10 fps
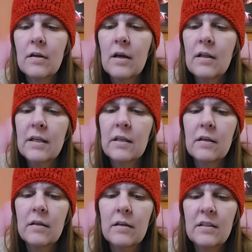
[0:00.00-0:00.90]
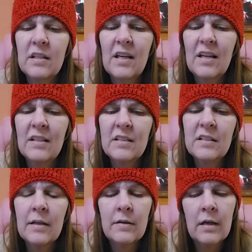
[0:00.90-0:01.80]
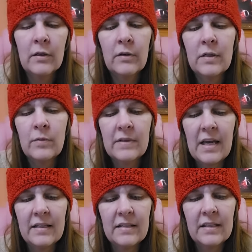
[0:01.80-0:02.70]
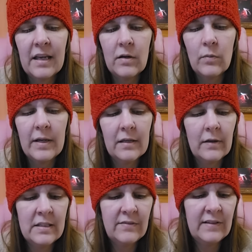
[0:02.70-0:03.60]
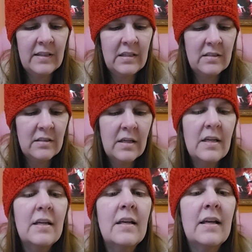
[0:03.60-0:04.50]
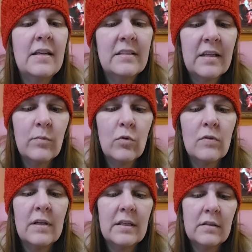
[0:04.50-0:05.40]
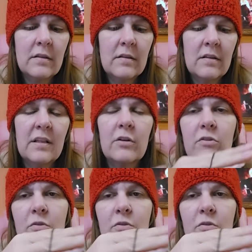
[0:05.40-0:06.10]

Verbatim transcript: I like it. See, I just, I'm not agreeing with that DK weight classification. That's like more like a thicker